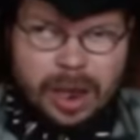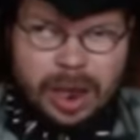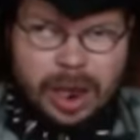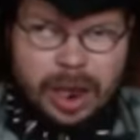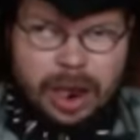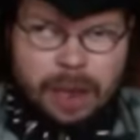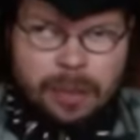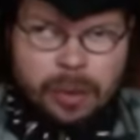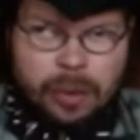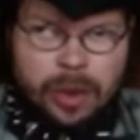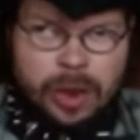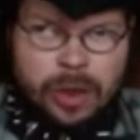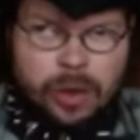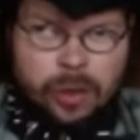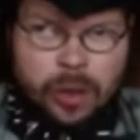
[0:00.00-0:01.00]
Get a
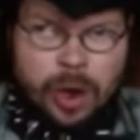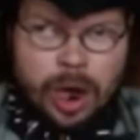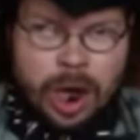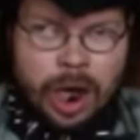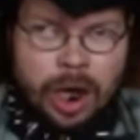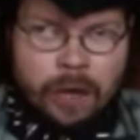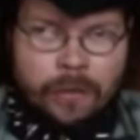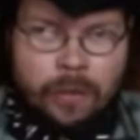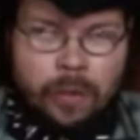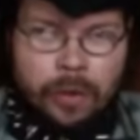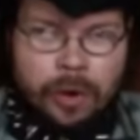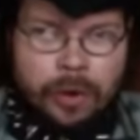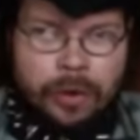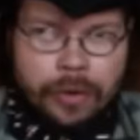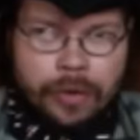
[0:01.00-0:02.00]
plethora of
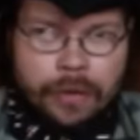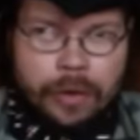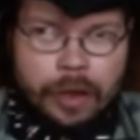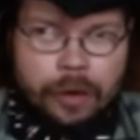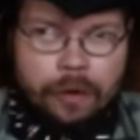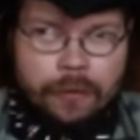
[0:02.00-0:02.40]
words in your